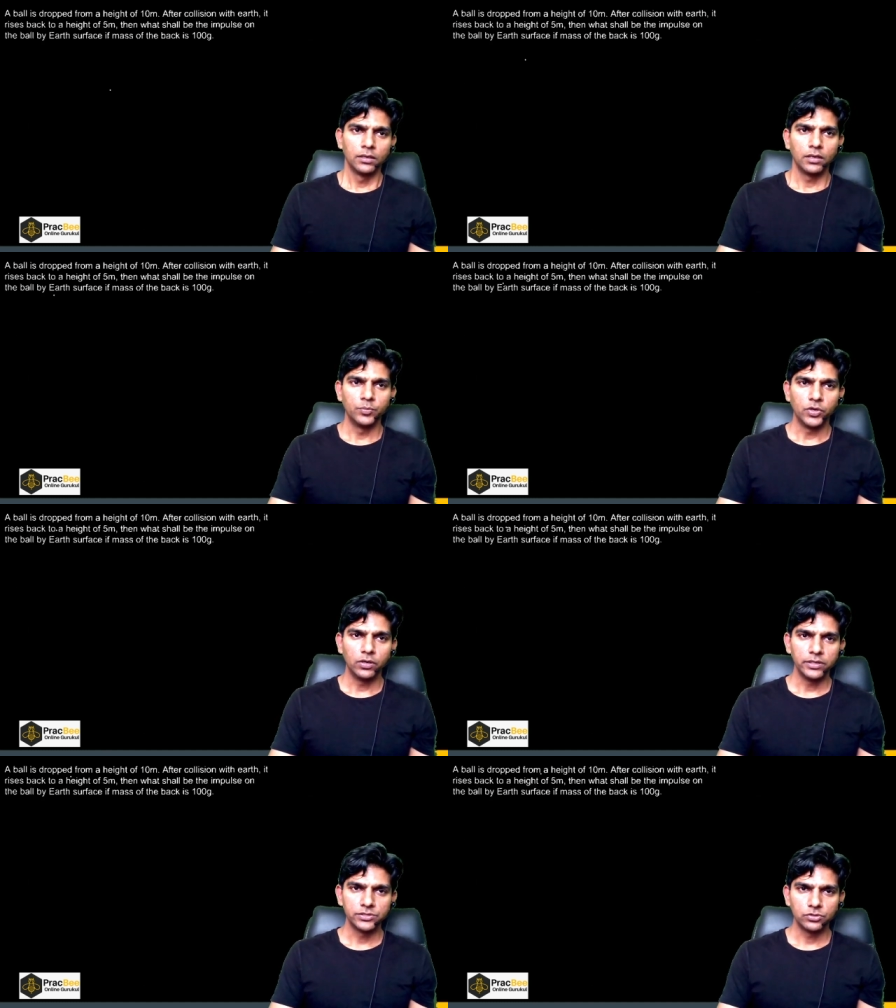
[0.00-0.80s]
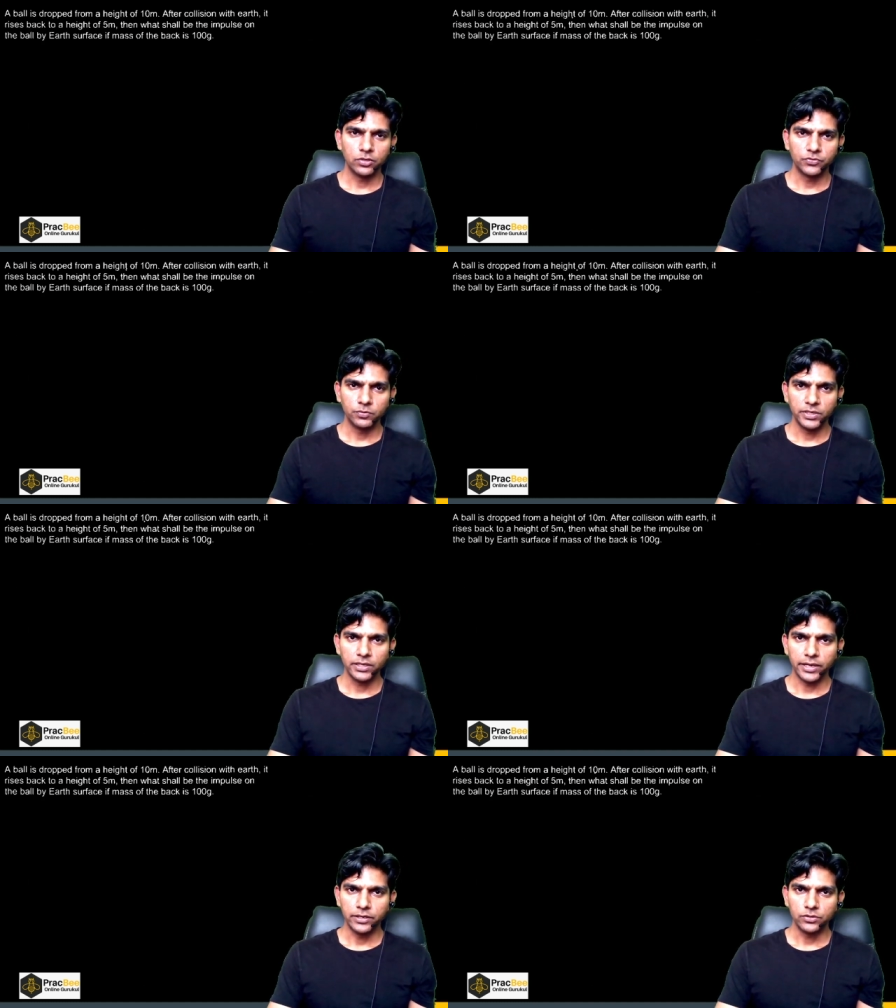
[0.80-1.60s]
A ball is dropped from the
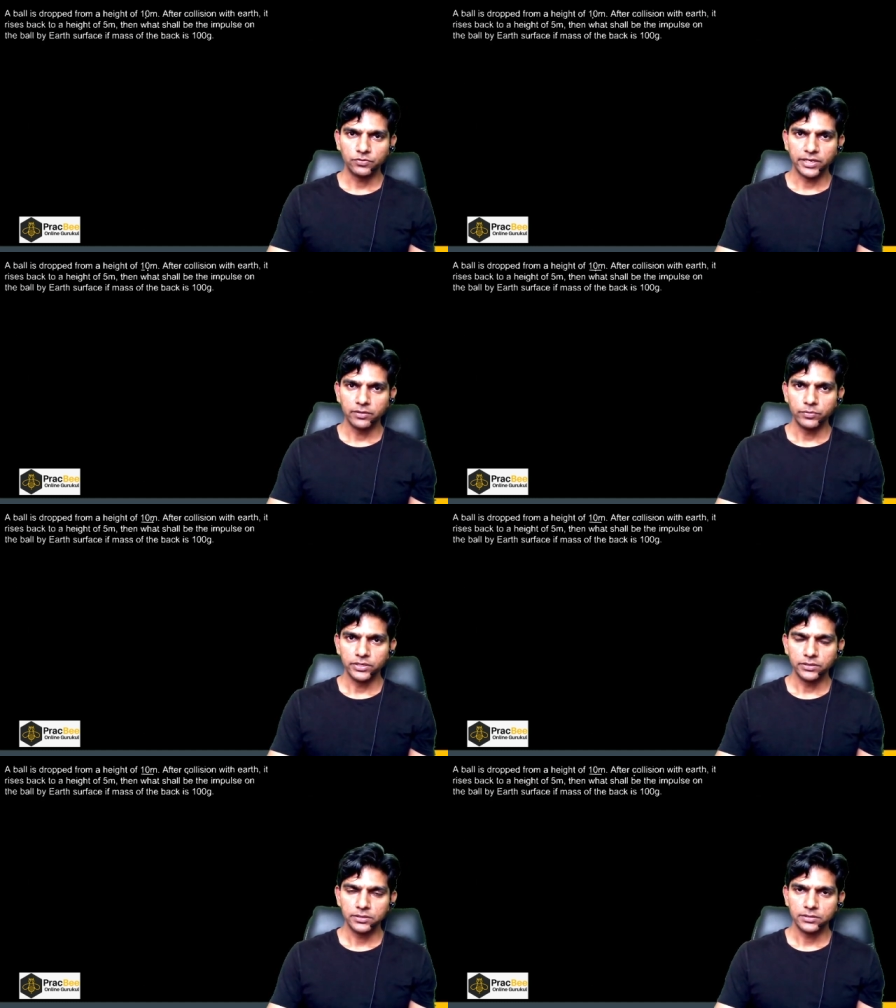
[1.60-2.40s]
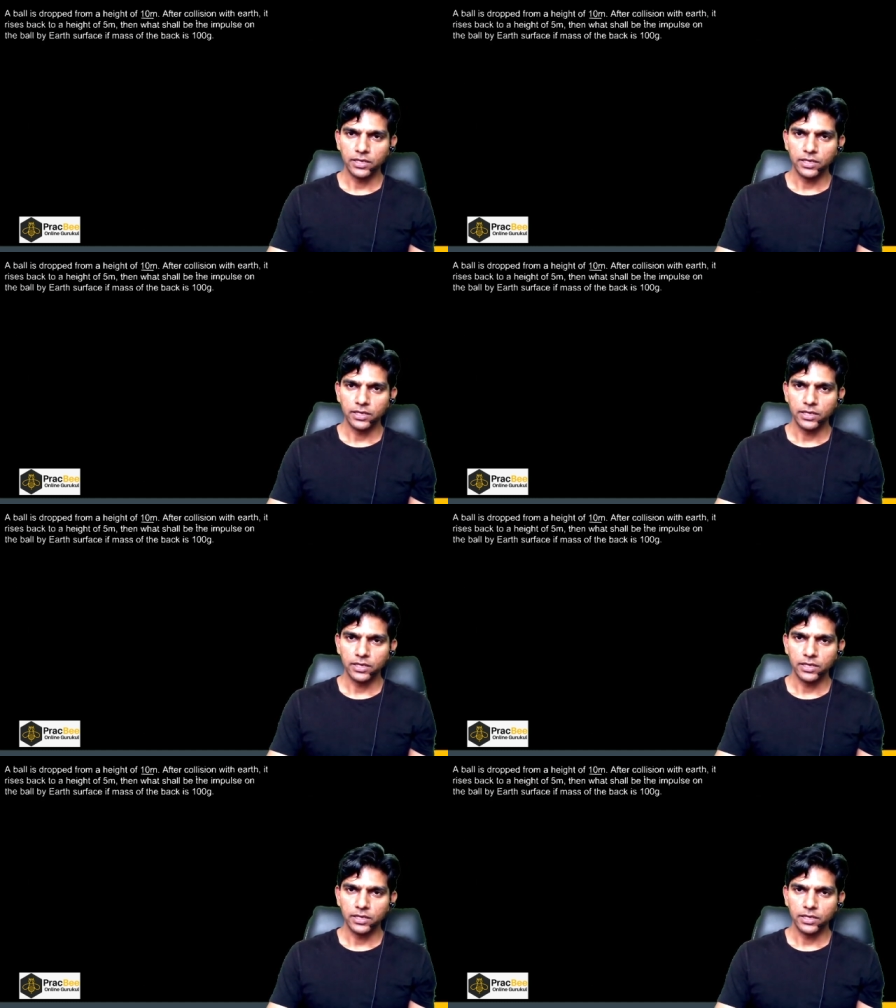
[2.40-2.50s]
height of 10 meters.